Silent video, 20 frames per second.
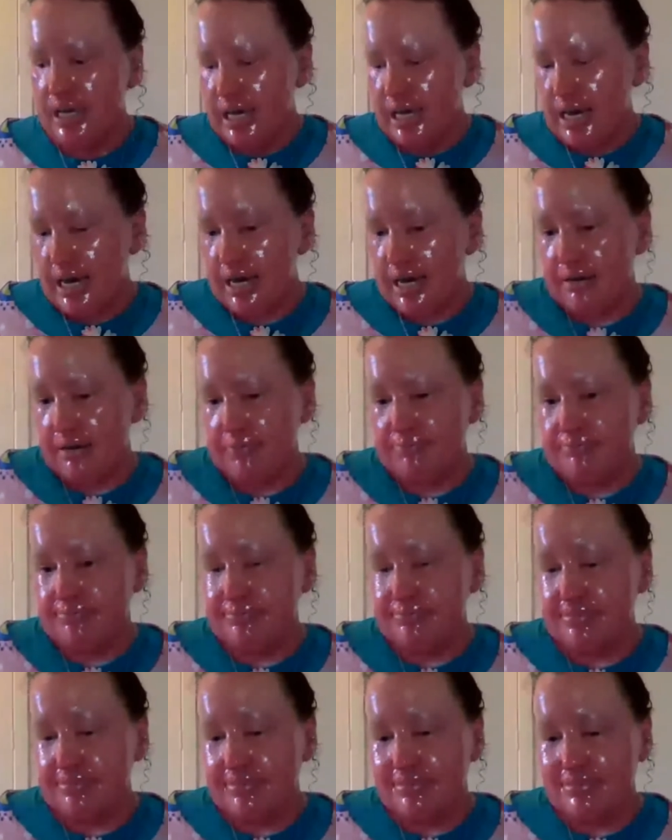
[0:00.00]
It
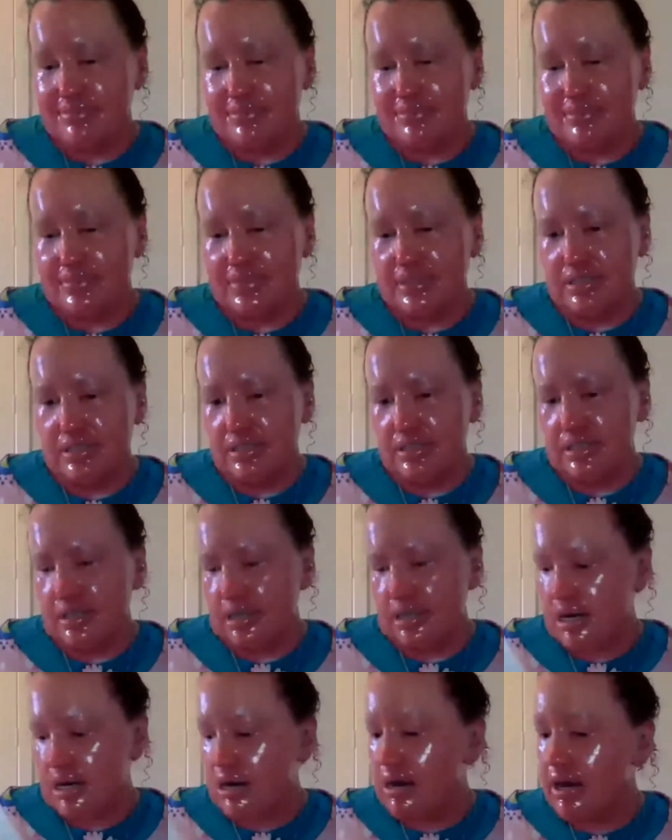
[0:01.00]

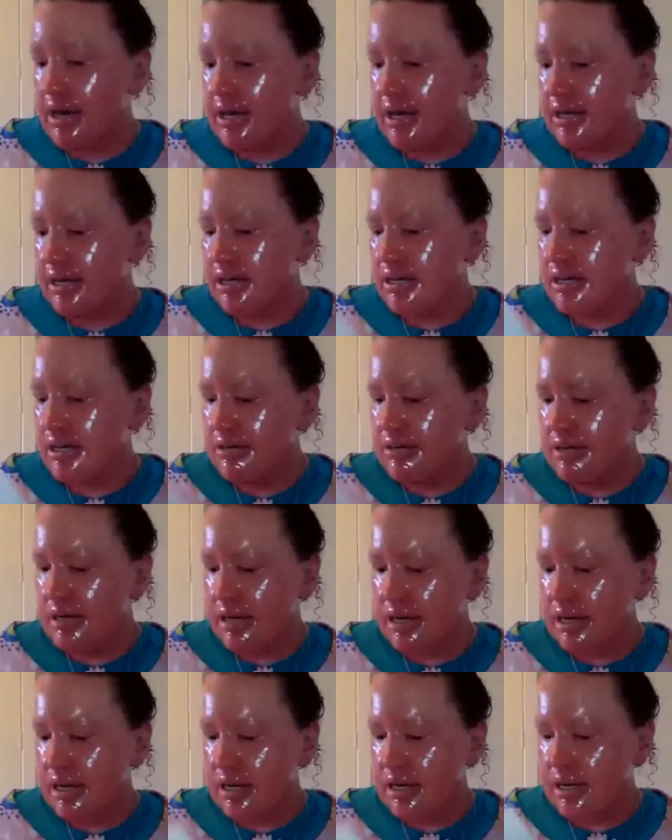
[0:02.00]

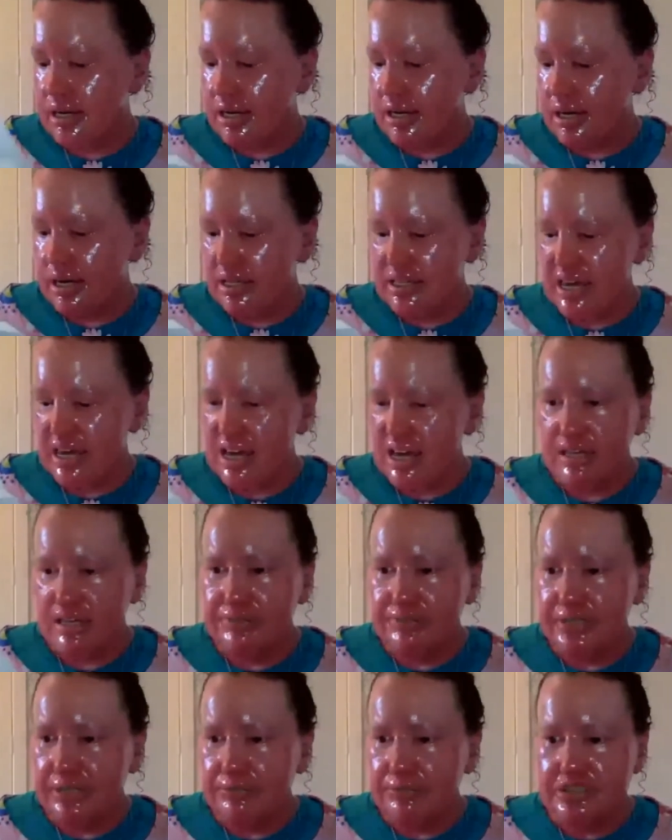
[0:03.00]

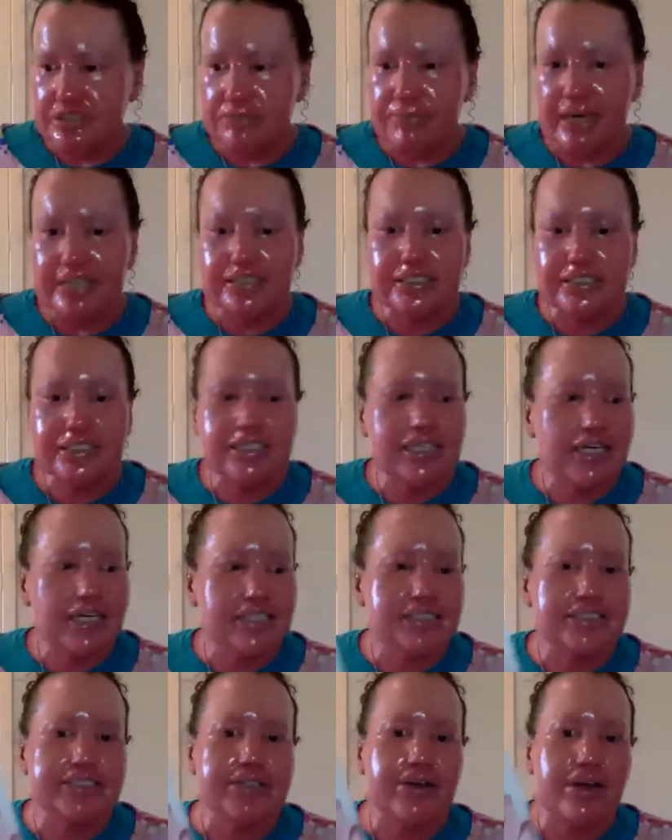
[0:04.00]
was amazing last
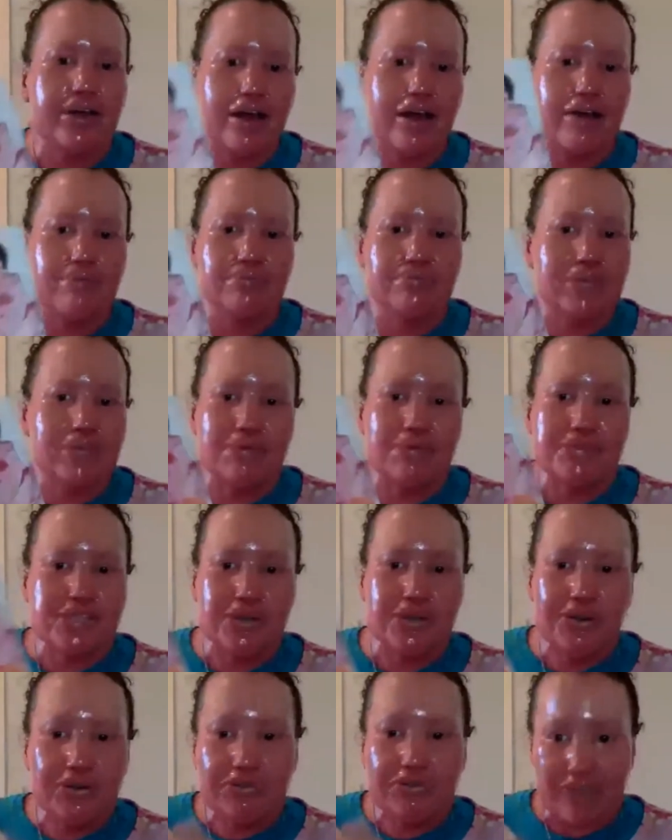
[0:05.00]
year. I'm
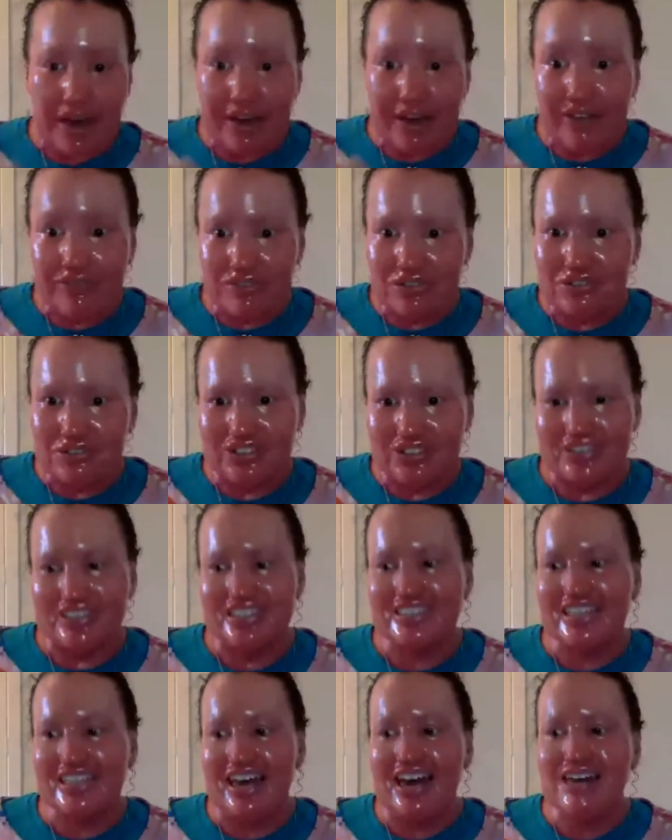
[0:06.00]
so thankful that this
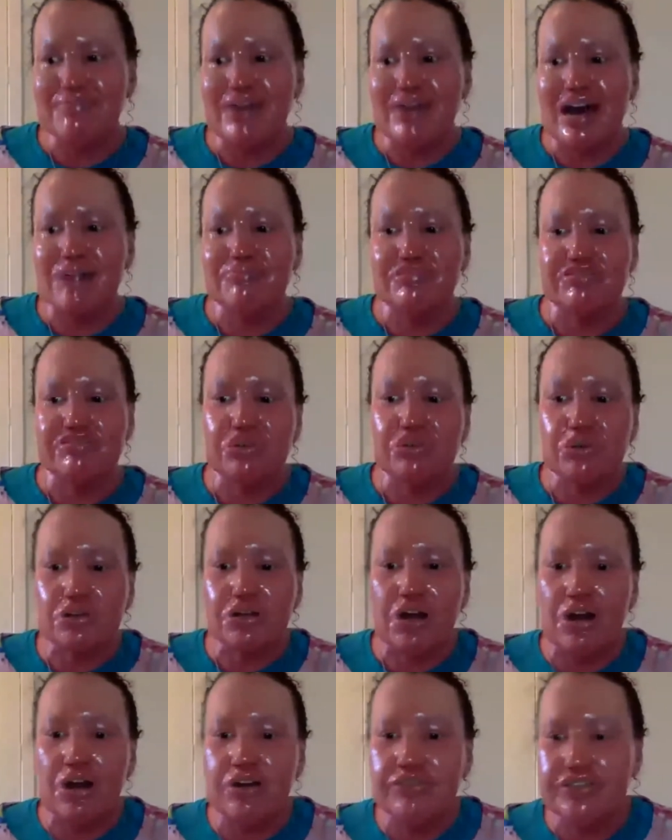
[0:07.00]
came out before
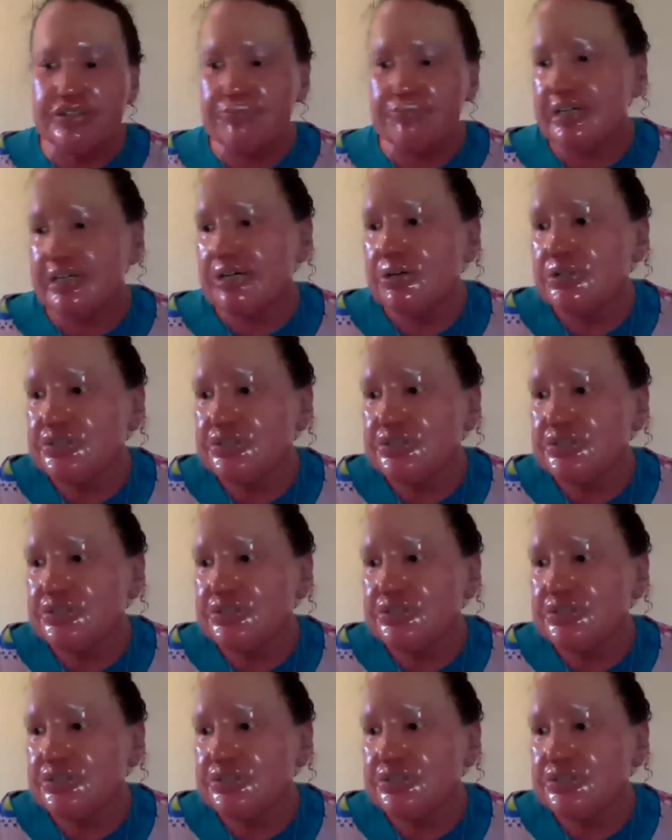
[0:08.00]
COVID, because